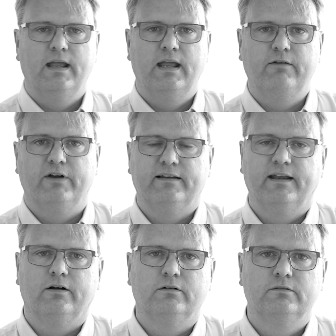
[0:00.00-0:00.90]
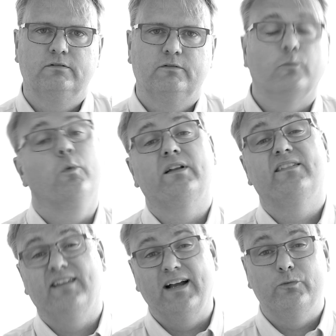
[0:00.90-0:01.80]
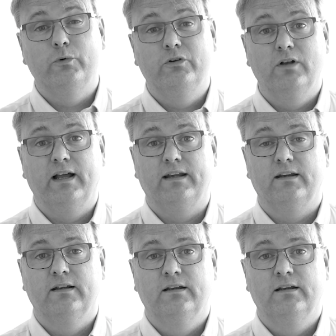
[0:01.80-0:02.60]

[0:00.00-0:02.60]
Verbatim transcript: Hey, rectangle, what size would you like?